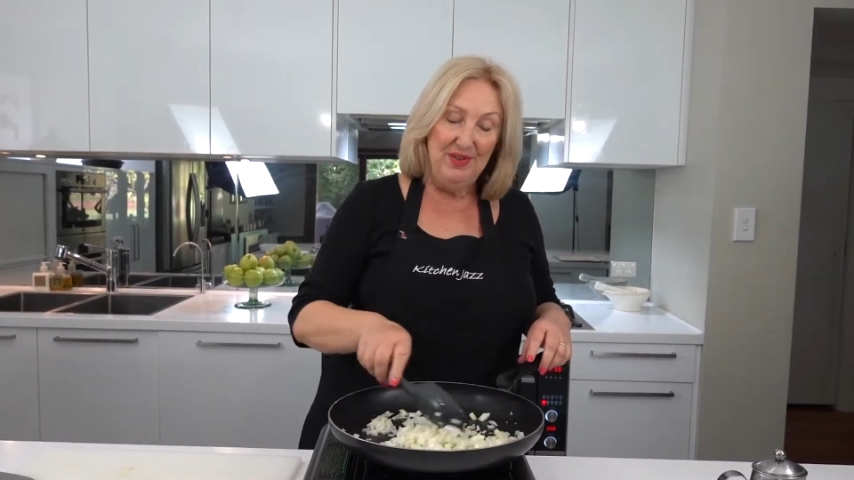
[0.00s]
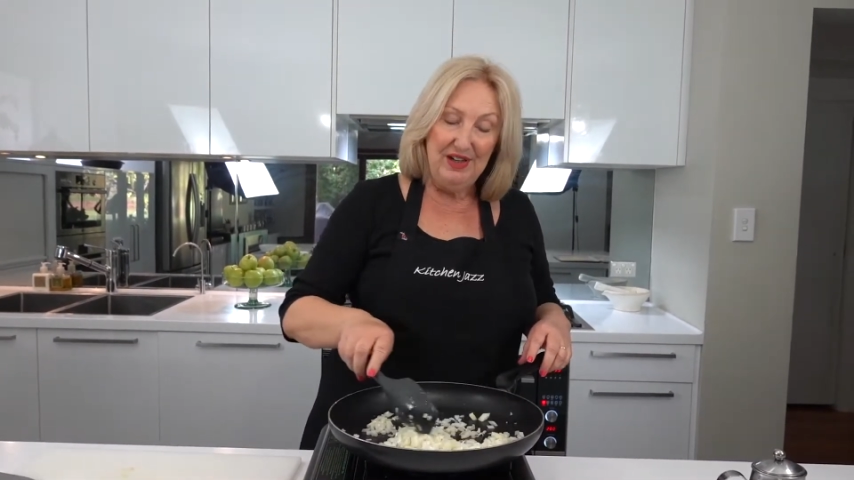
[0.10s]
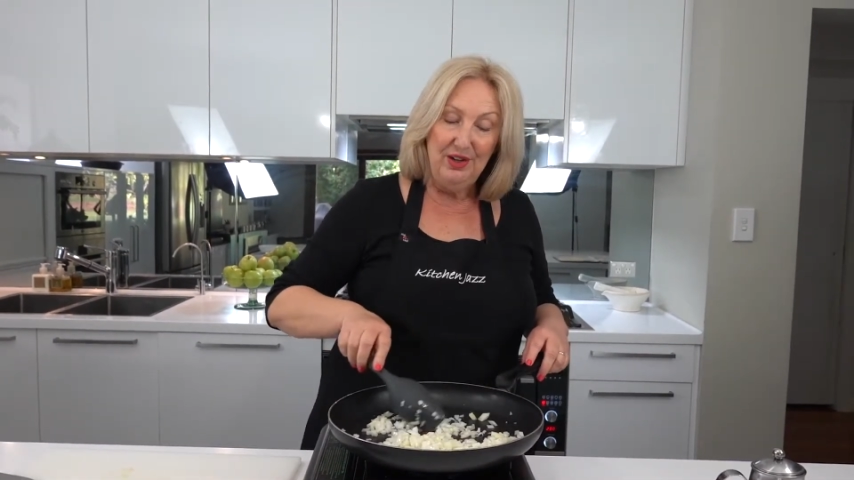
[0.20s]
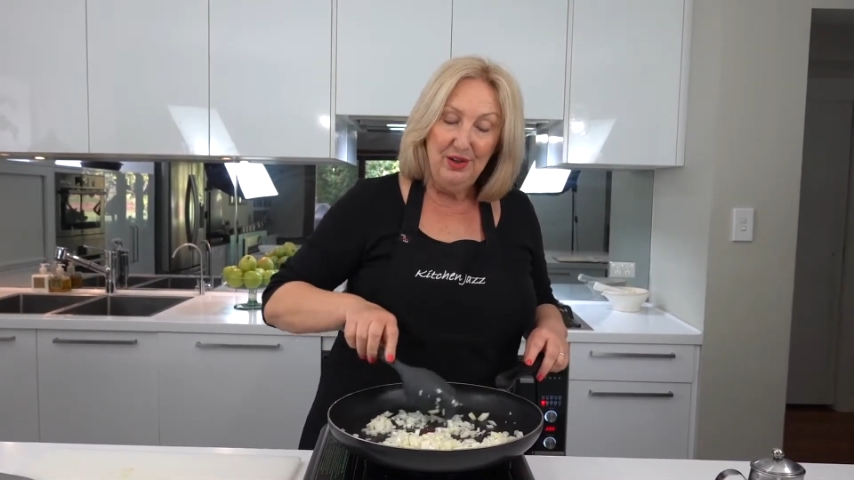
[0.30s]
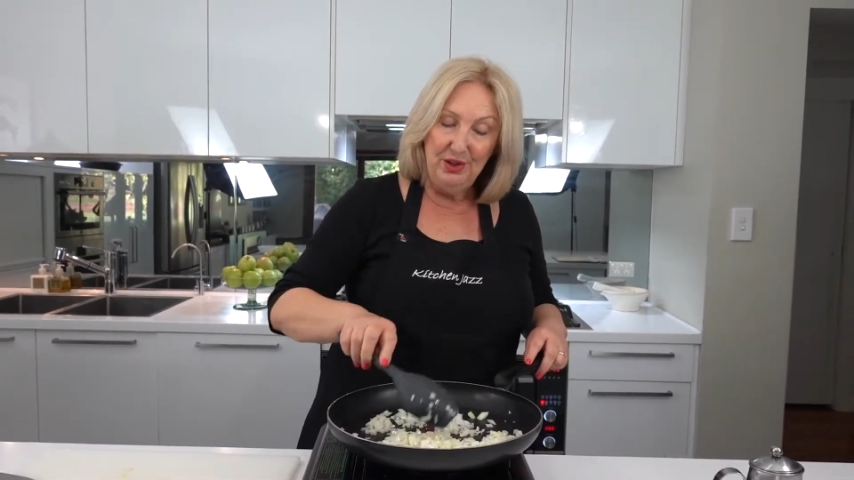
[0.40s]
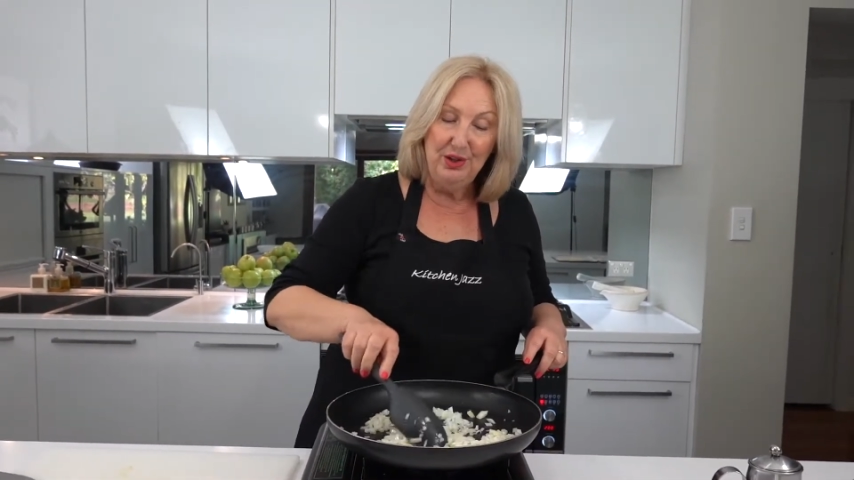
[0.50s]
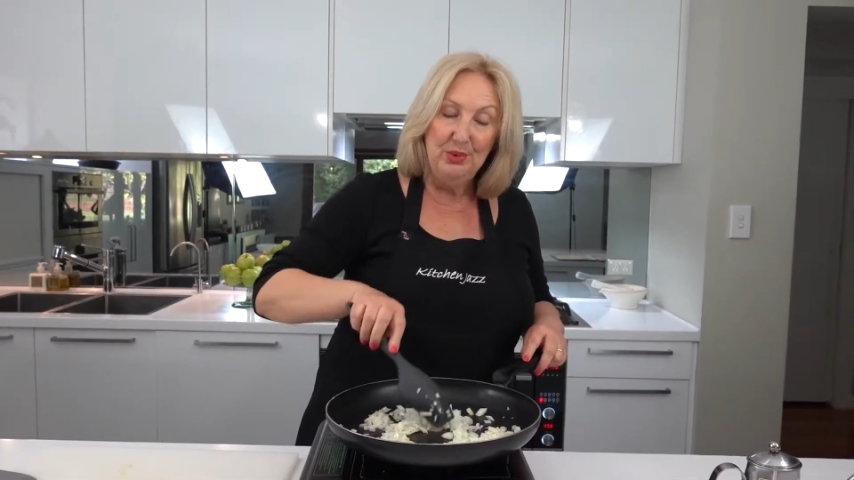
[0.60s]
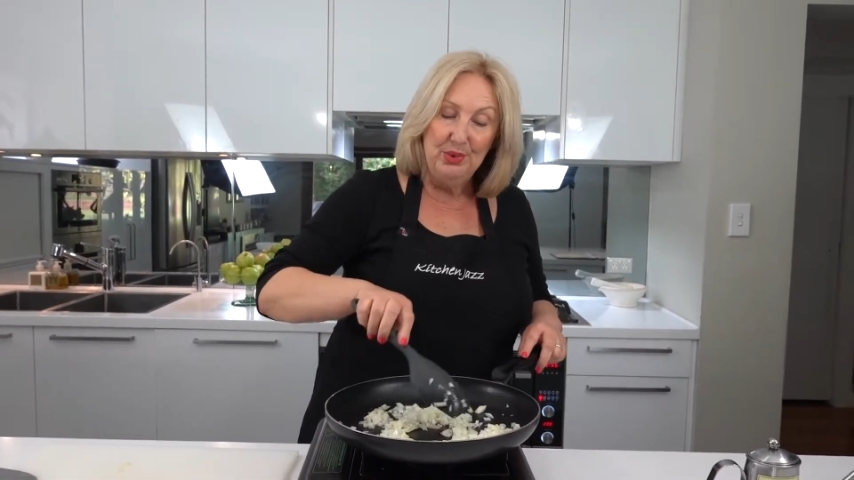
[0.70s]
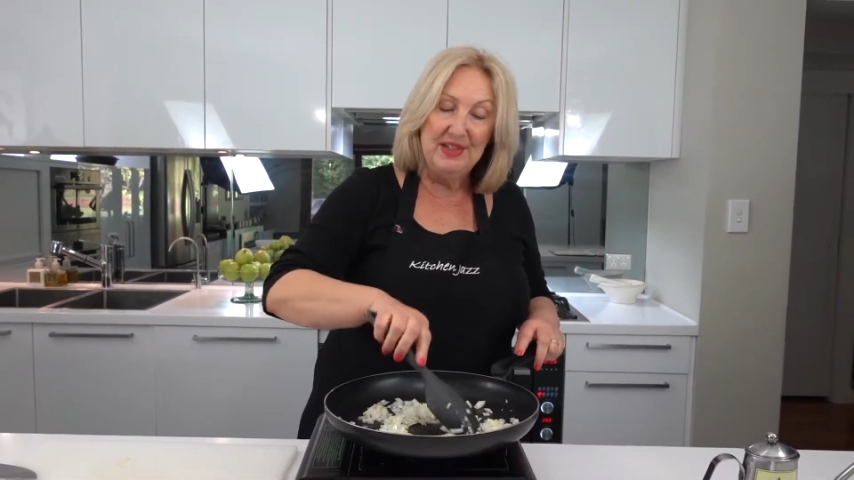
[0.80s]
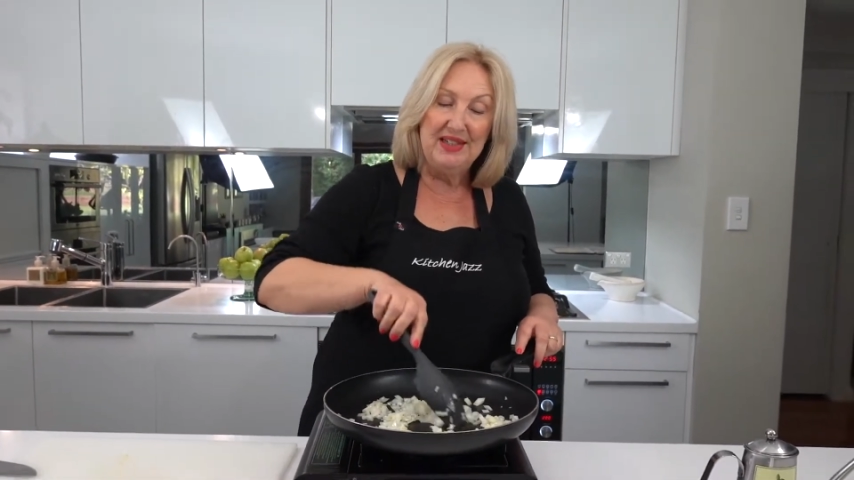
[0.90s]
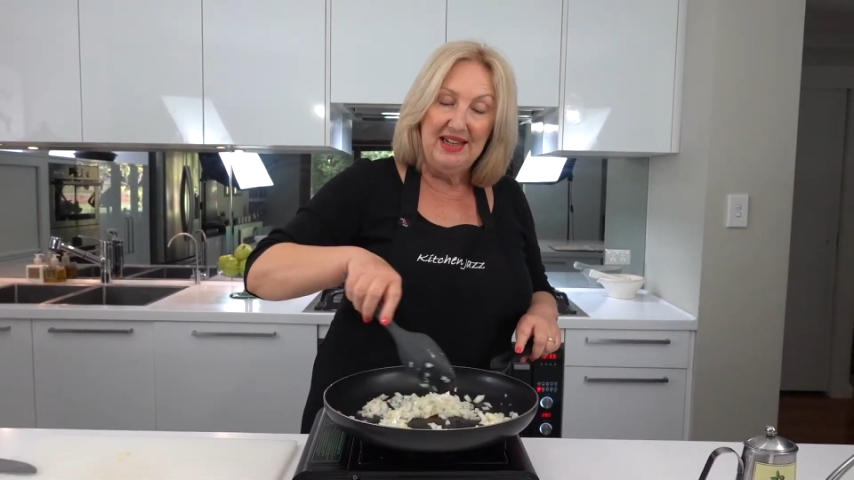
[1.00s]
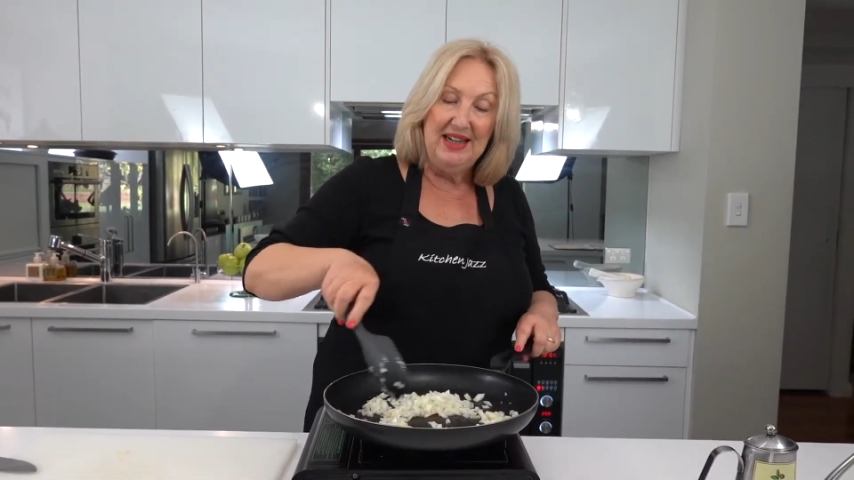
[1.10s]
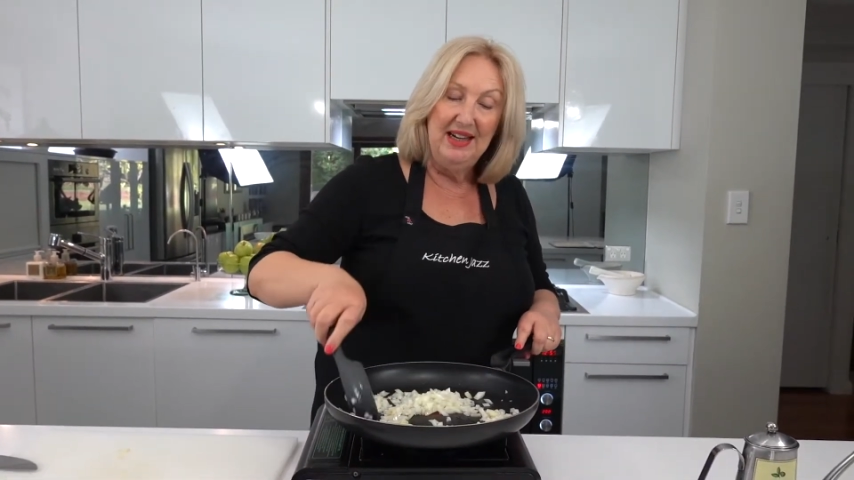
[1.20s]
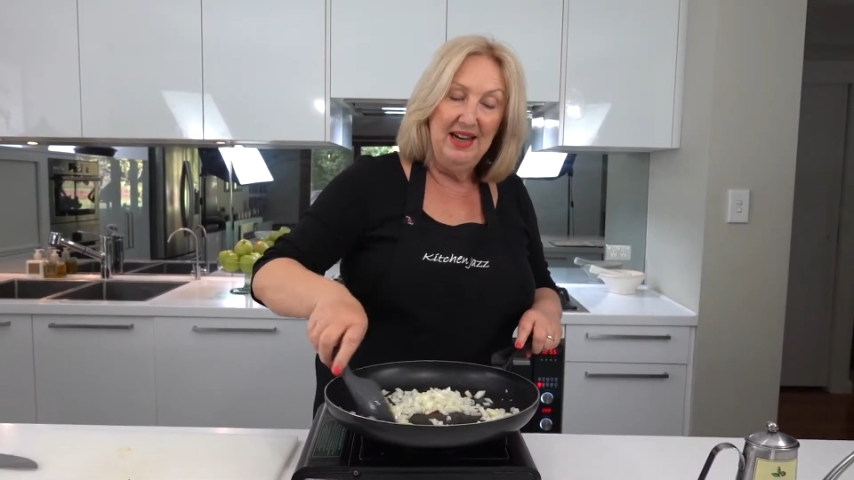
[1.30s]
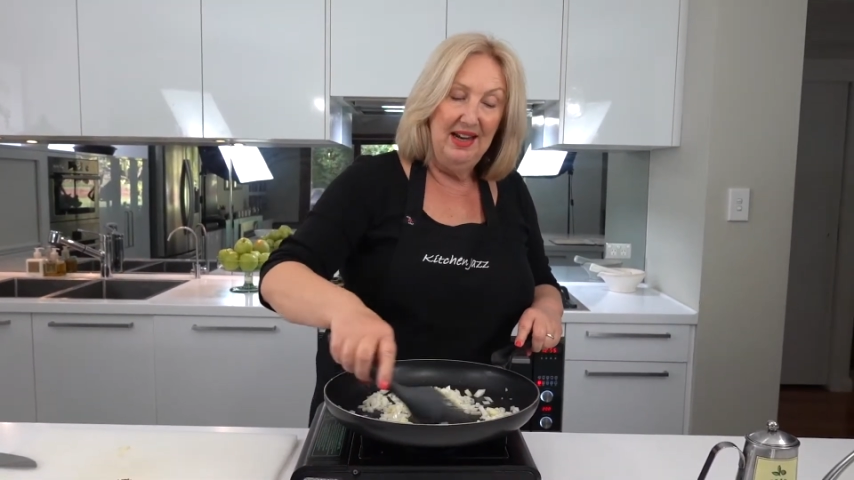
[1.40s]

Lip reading: video you will see